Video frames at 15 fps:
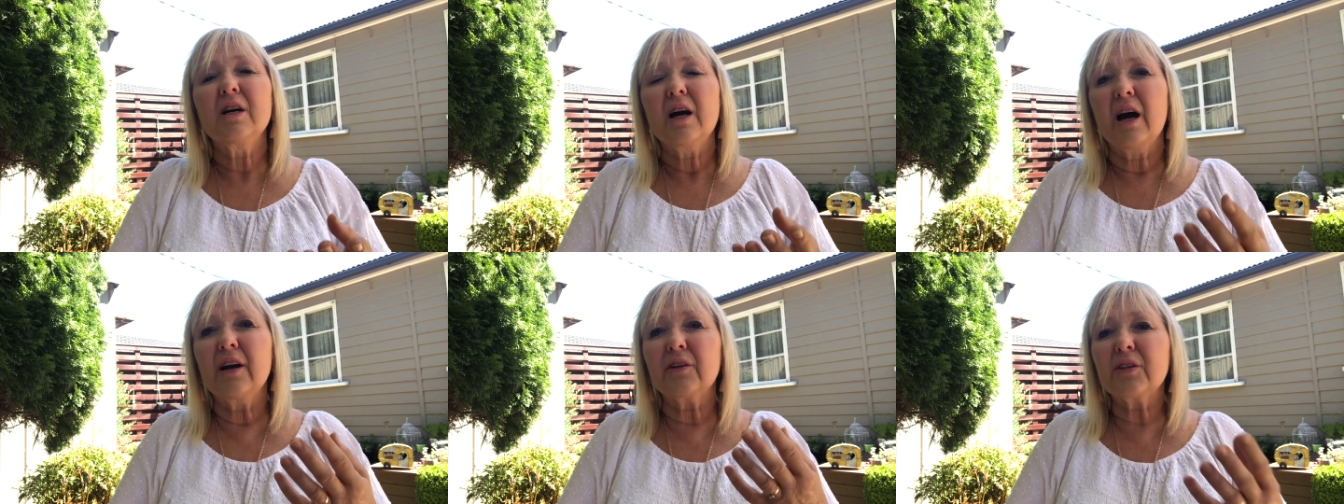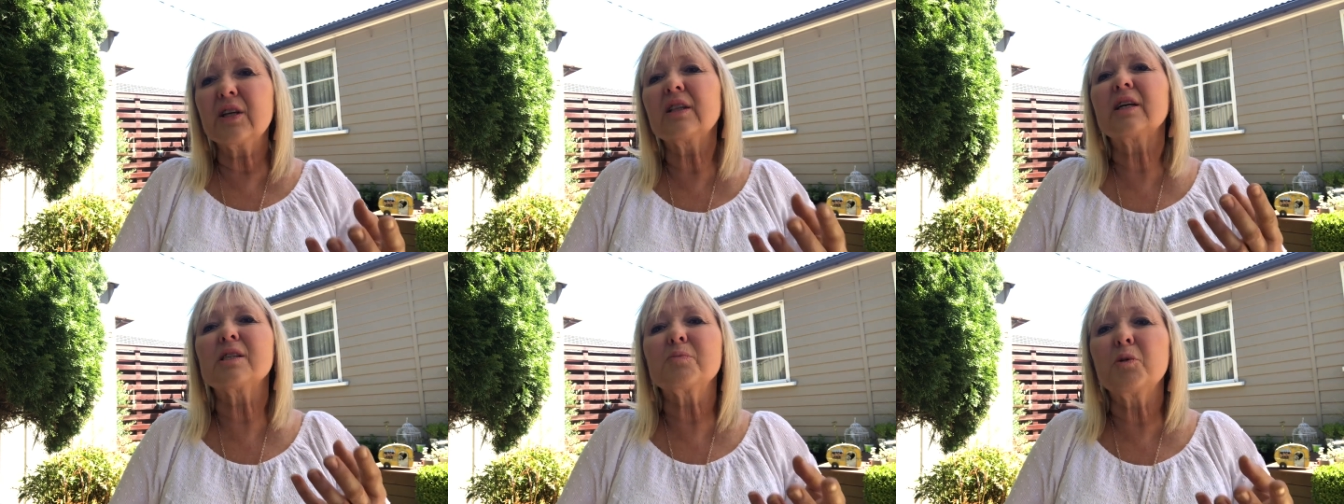And I
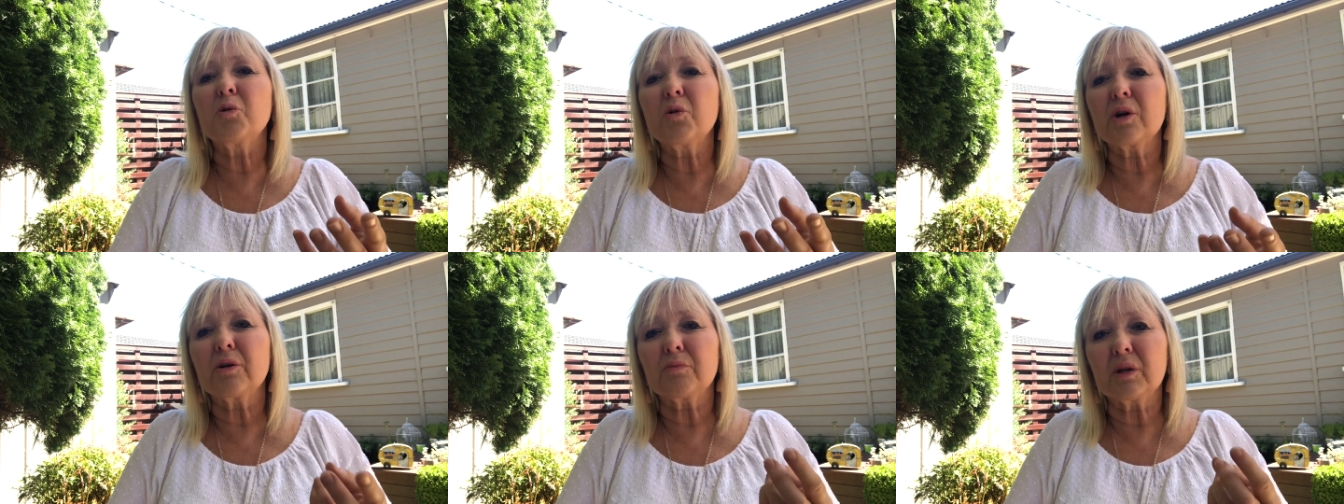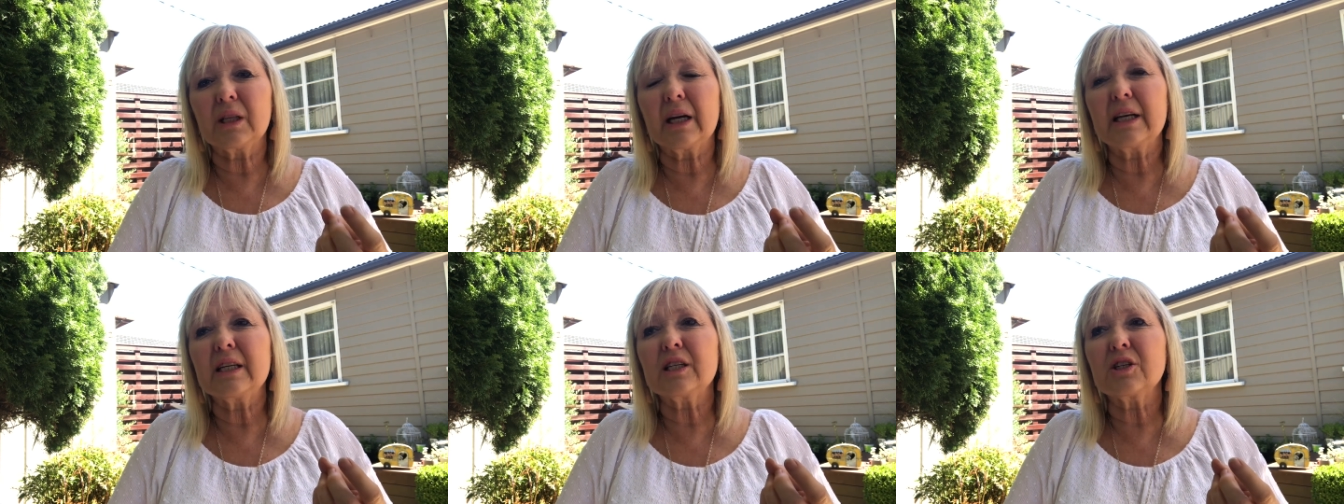think that's more what I'm
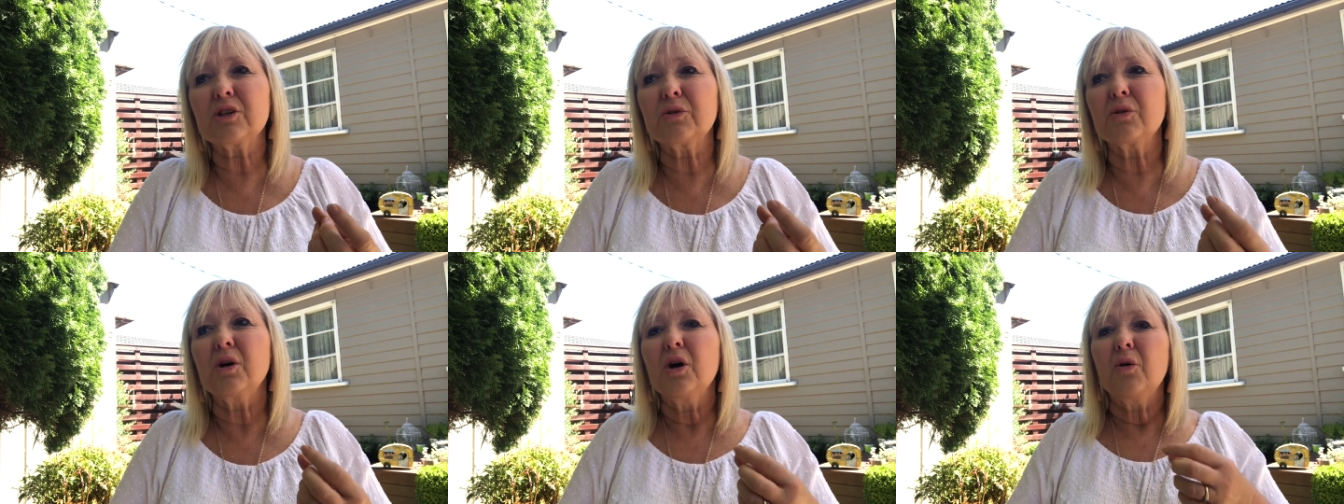relating to.